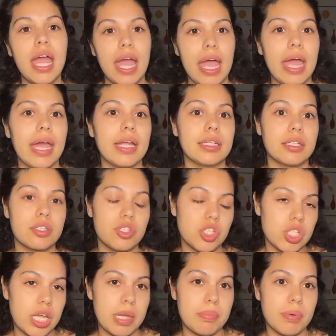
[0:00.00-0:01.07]
and can
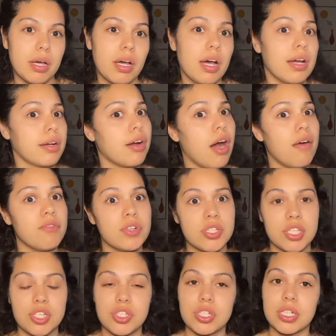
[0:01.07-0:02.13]
shape a
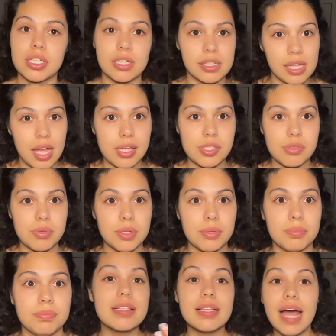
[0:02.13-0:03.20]
conversation in a
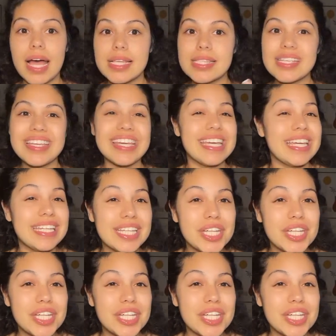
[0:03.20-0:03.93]
classroom. The last thing any